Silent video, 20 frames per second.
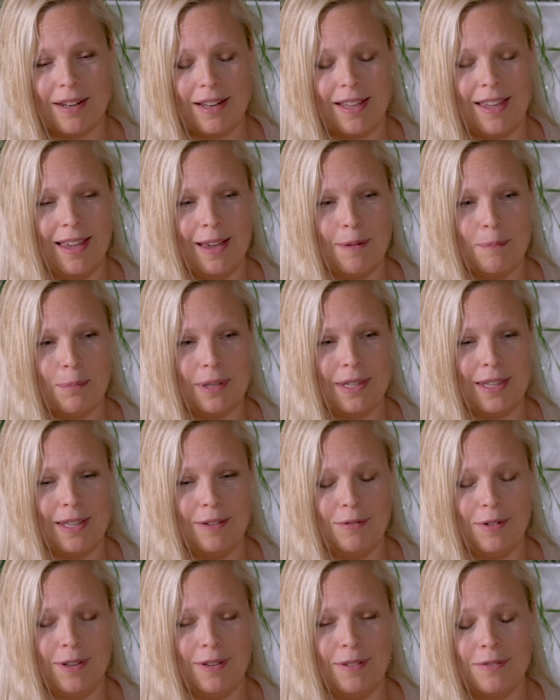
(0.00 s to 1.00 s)
I can't
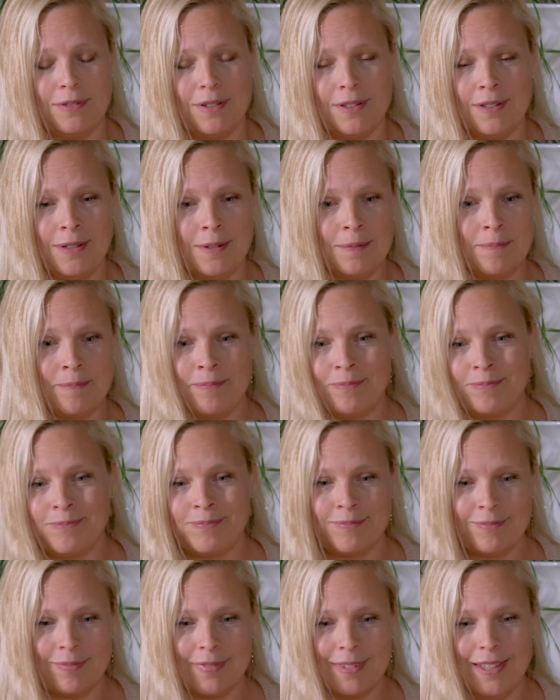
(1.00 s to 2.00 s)
believe we've,
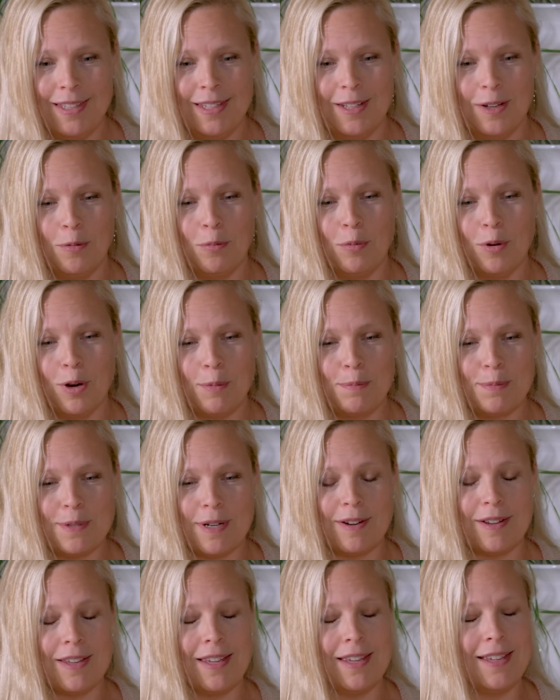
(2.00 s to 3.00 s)
warped
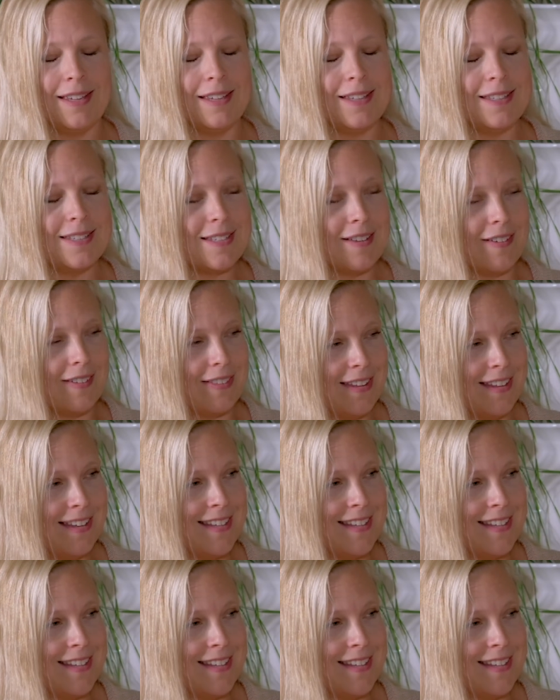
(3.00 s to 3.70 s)
our kids on